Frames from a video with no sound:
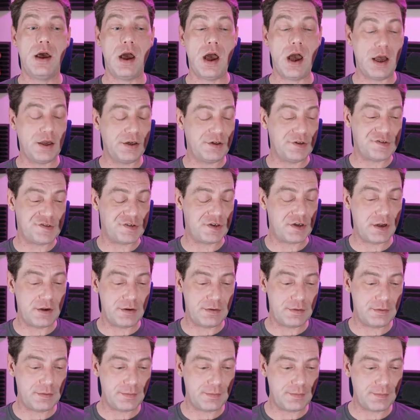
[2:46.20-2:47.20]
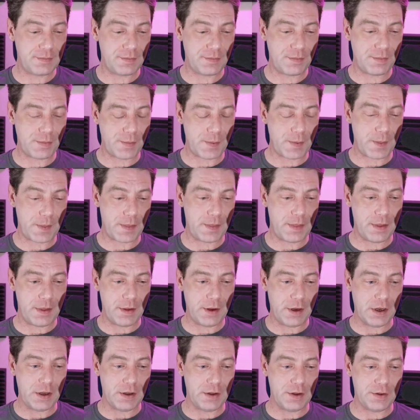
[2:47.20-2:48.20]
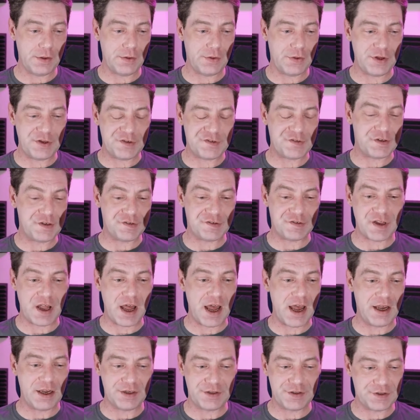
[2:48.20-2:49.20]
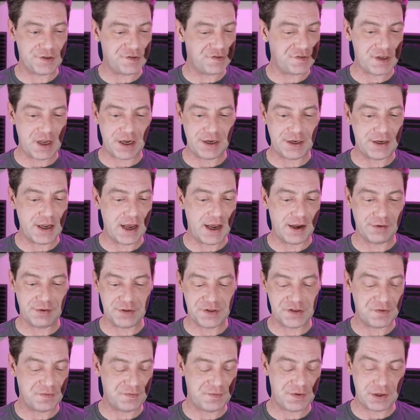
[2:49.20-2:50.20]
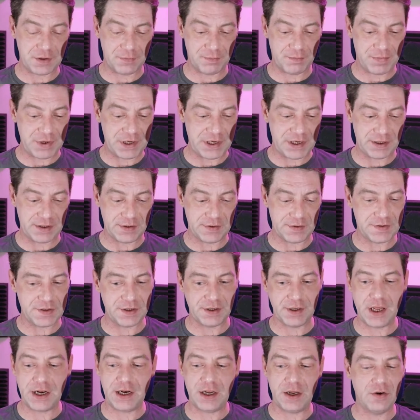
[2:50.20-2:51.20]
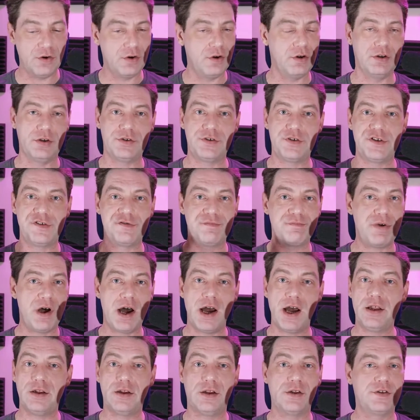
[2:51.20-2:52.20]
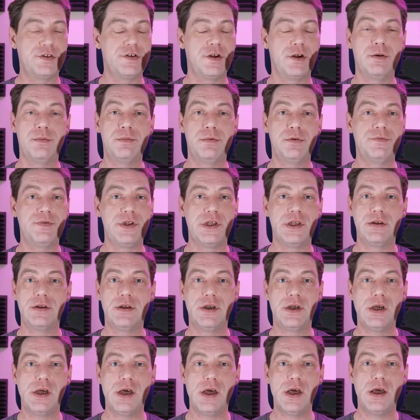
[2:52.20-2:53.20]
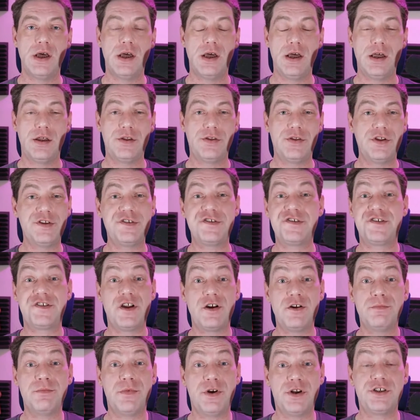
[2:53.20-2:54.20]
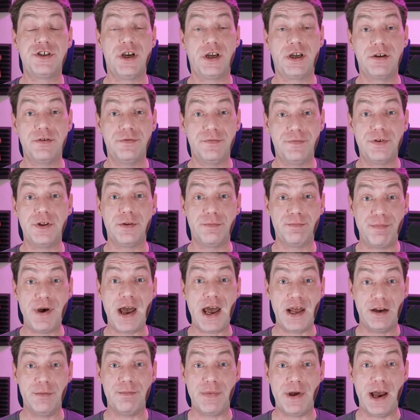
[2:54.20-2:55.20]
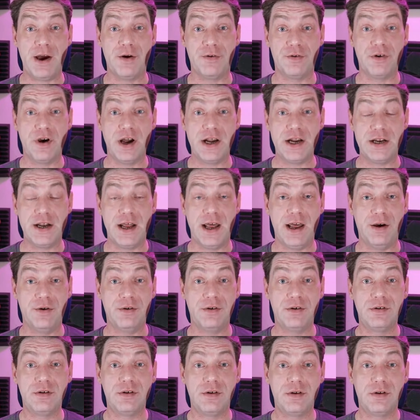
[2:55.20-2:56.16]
And so this desire to stay down, to feel beaten, to let it all just pile on top of you. There's so much I could feel bad about right now.